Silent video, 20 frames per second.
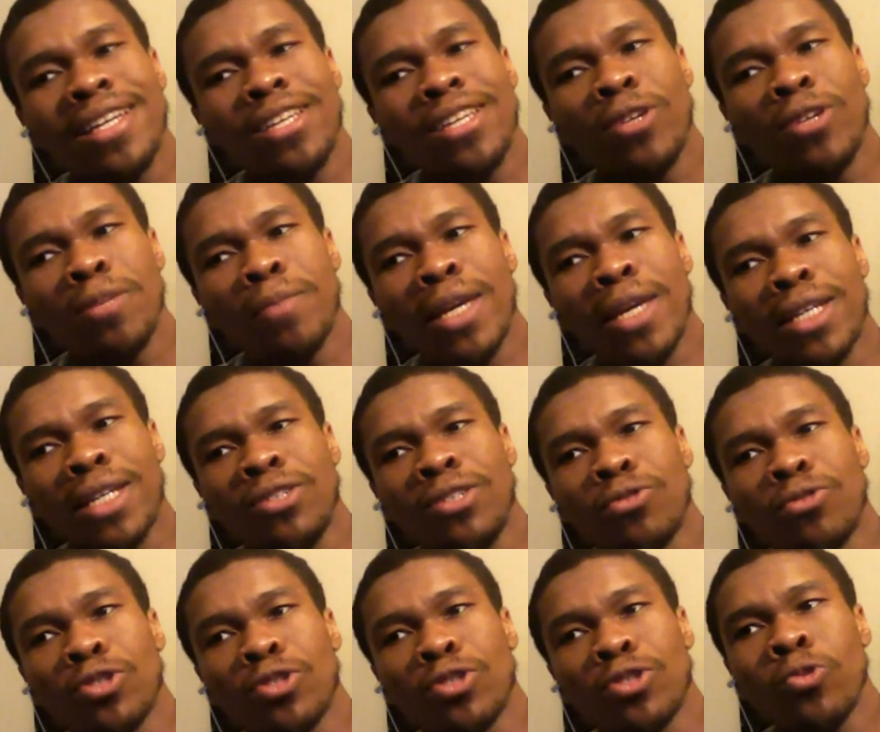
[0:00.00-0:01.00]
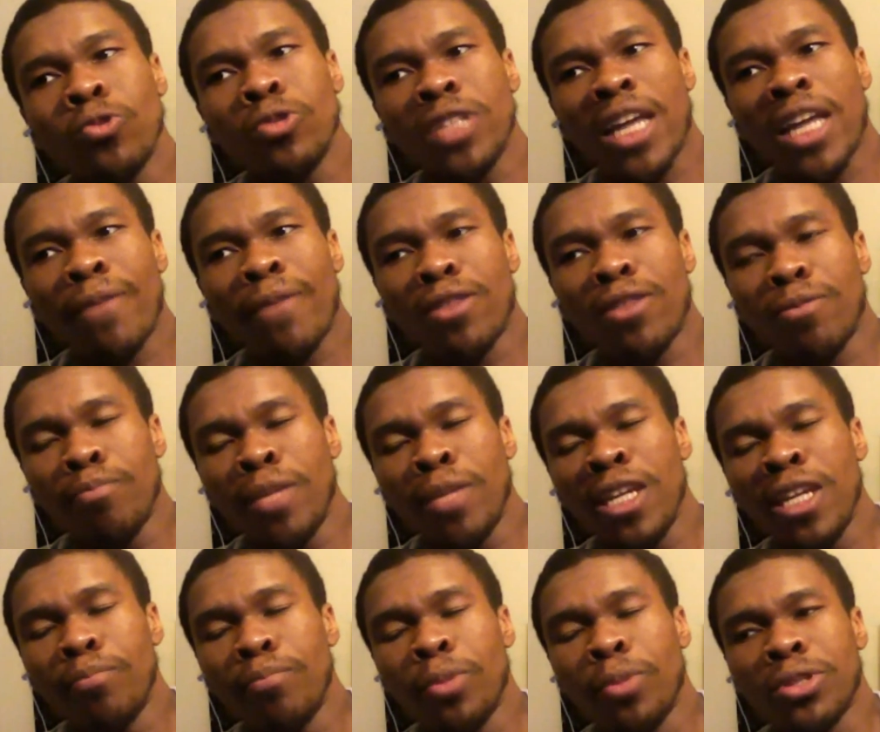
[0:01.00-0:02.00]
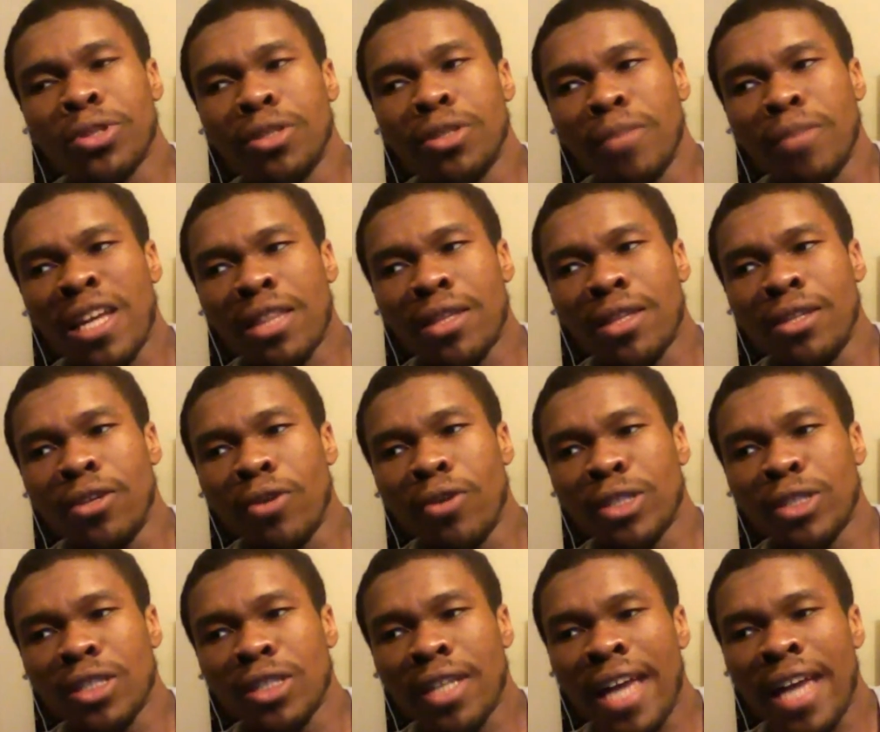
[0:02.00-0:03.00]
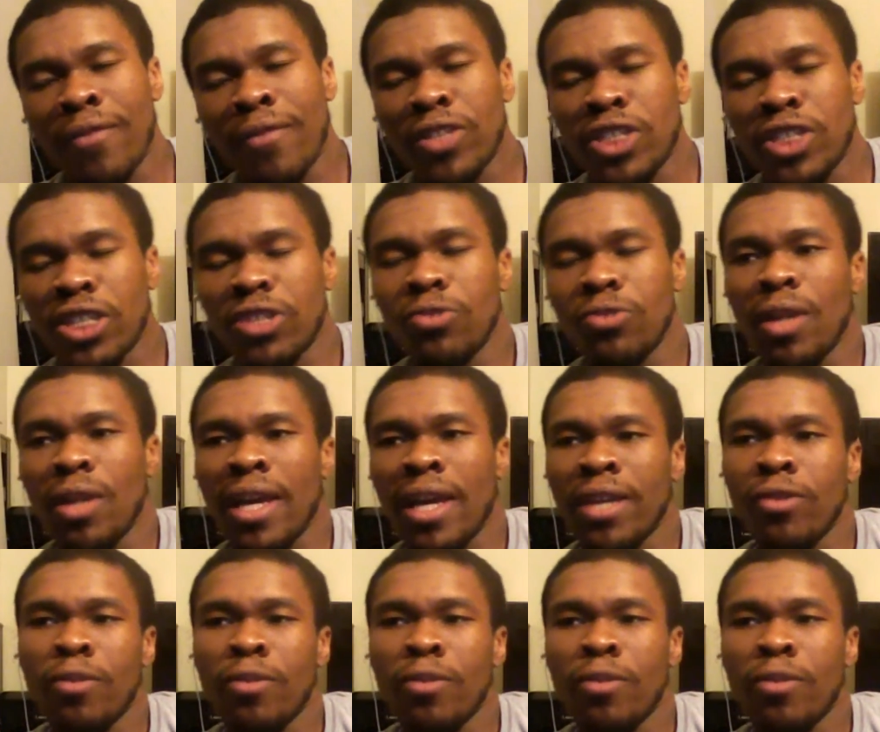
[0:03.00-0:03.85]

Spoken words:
You can make schools have as many books and as lavish as you'd like.